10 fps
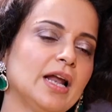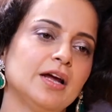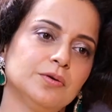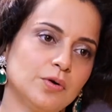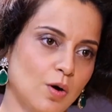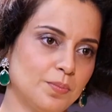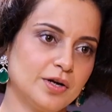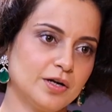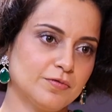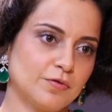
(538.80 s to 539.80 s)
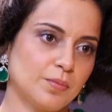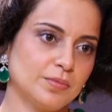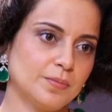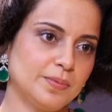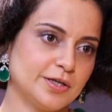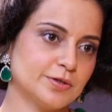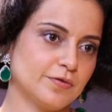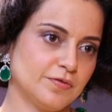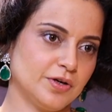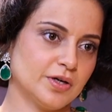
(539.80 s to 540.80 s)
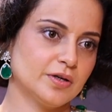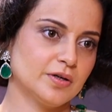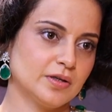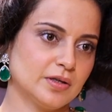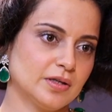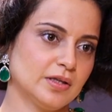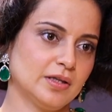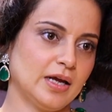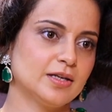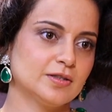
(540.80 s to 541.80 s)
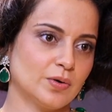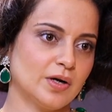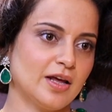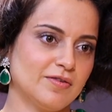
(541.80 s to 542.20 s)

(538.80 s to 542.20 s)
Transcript: I don't operate from the place of fear. That is quite